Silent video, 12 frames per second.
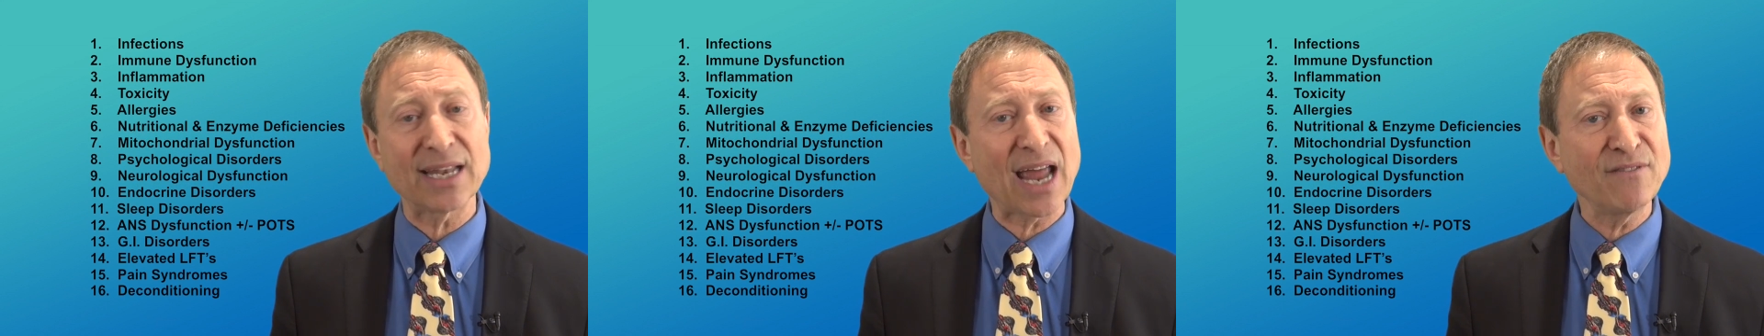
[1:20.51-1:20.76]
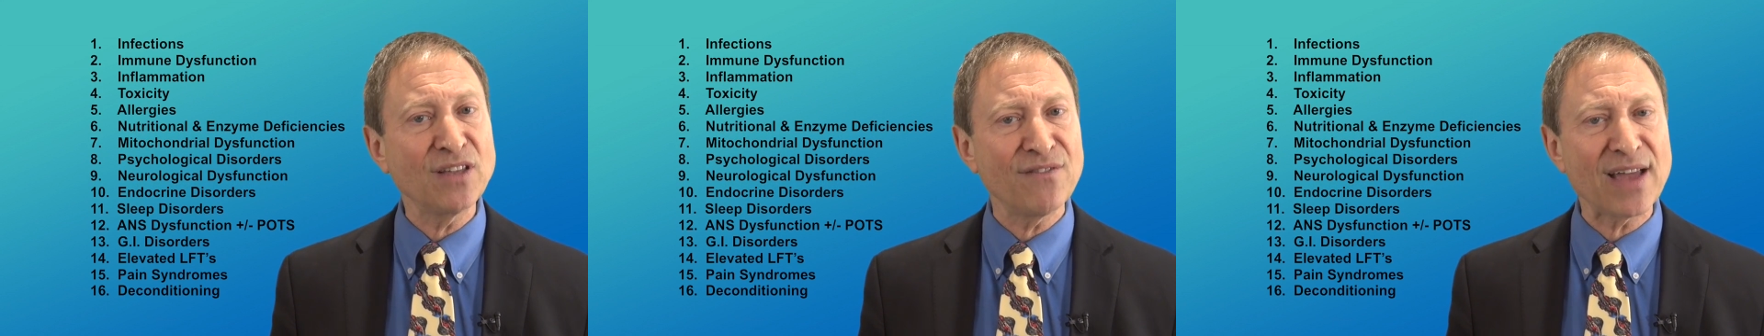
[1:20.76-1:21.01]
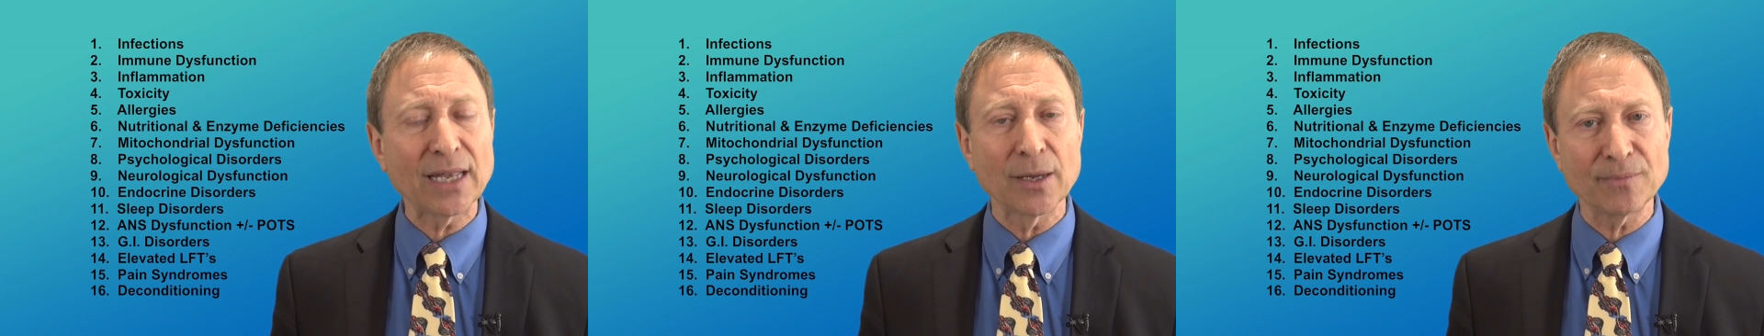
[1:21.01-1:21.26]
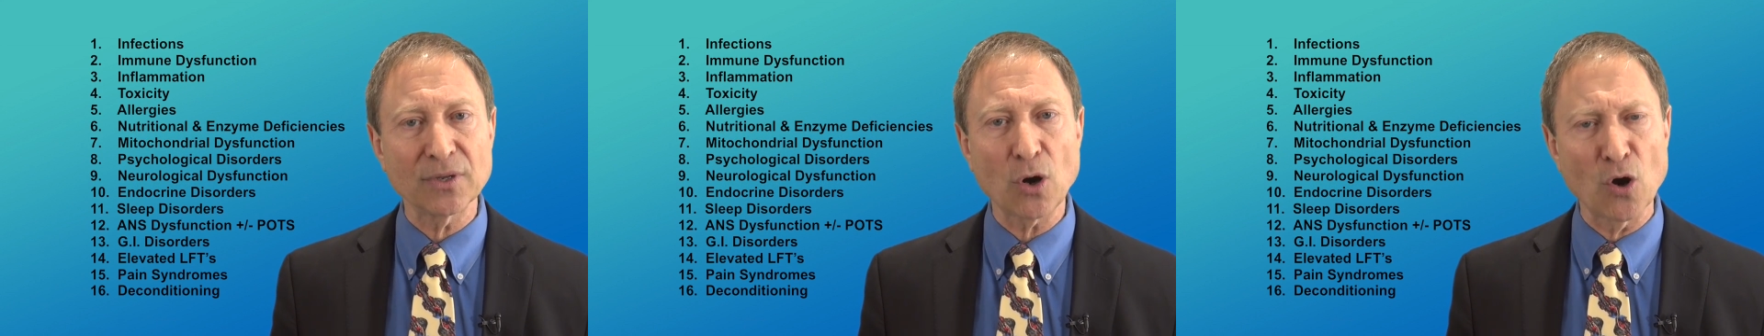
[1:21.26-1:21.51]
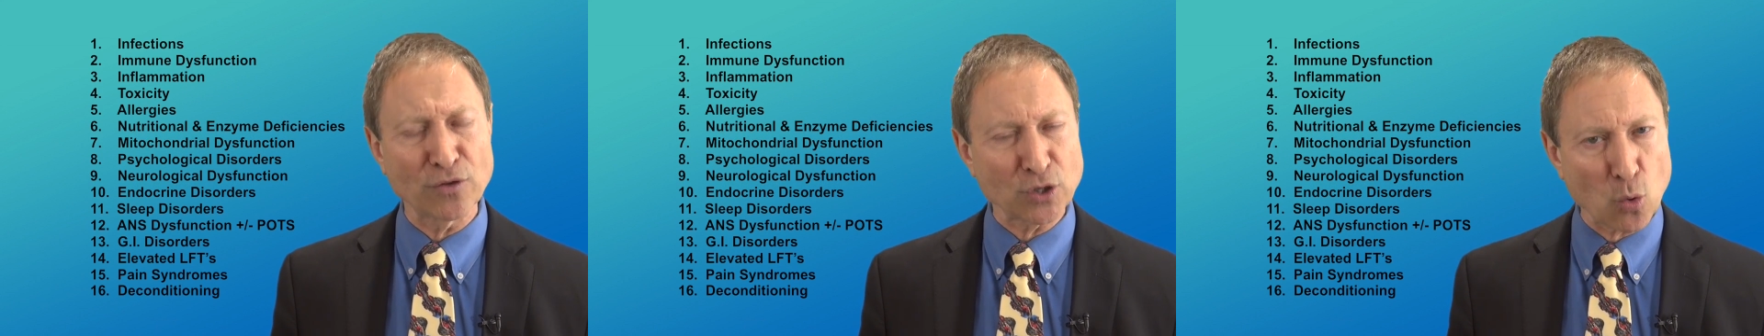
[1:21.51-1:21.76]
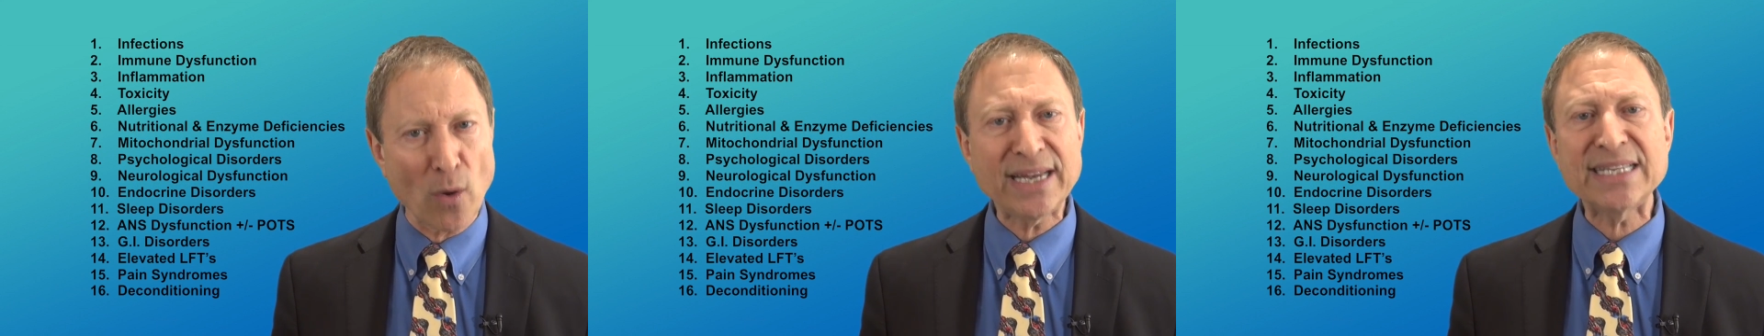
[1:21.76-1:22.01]
that I've developed over
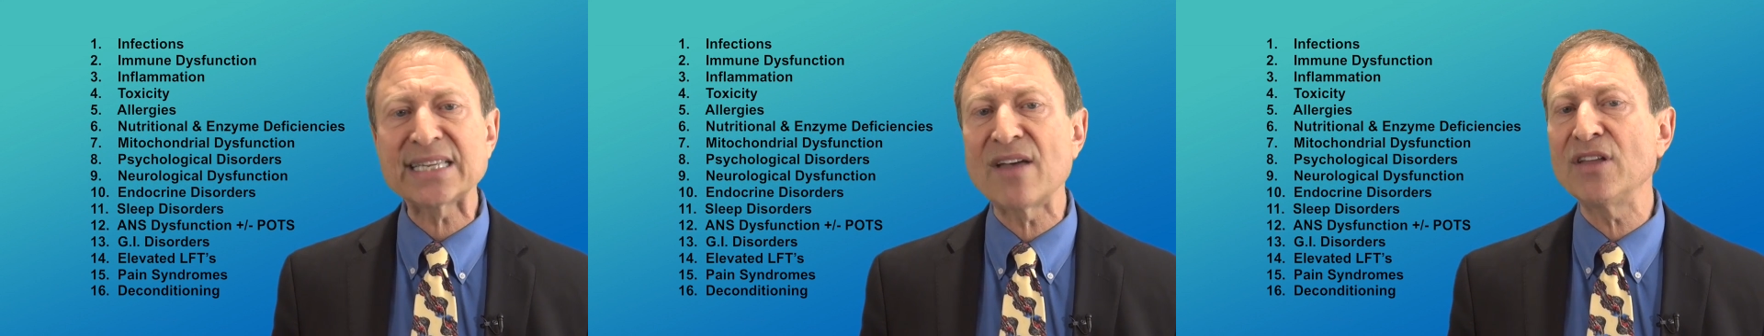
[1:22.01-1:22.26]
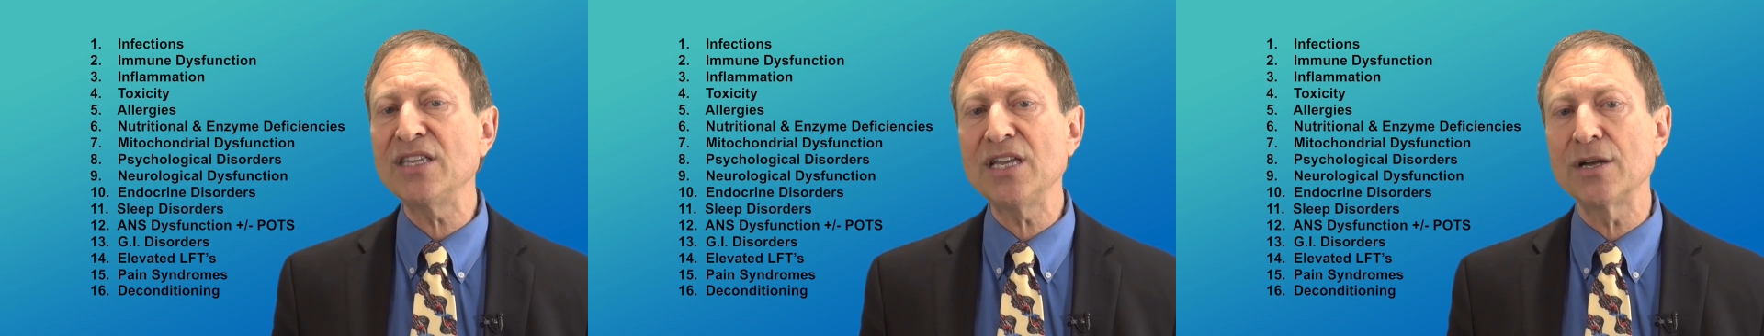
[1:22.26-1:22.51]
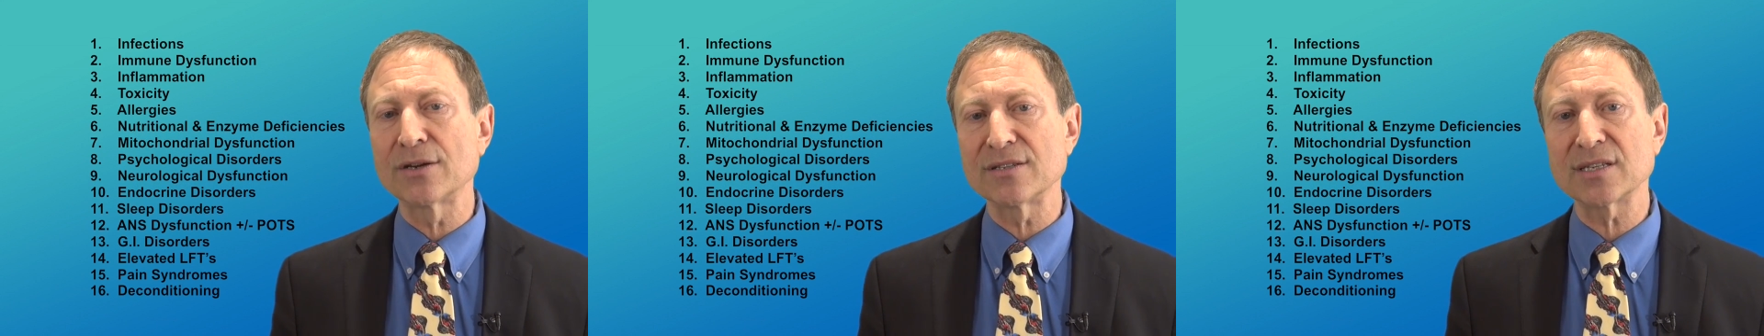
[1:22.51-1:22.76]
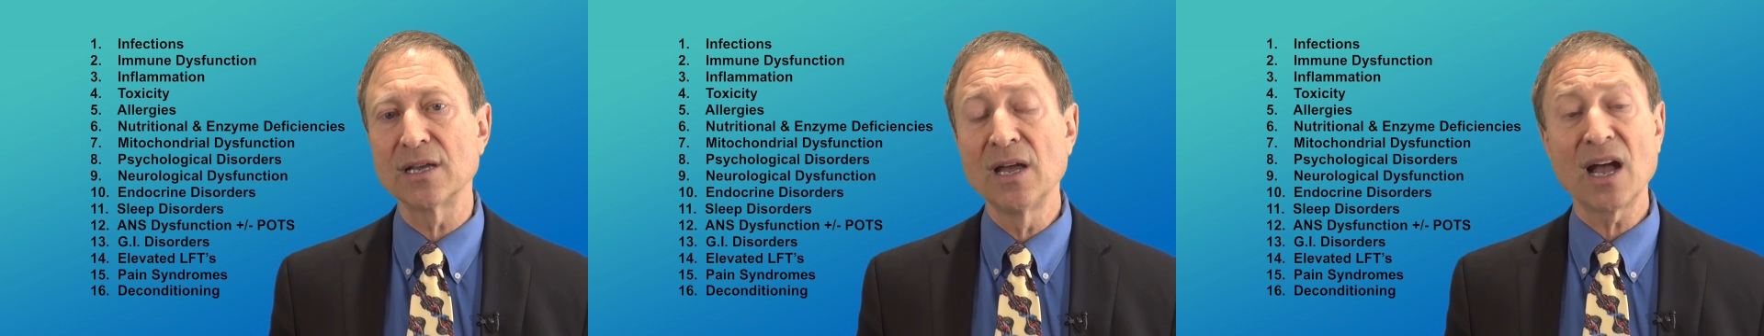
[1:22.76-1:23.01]
27 years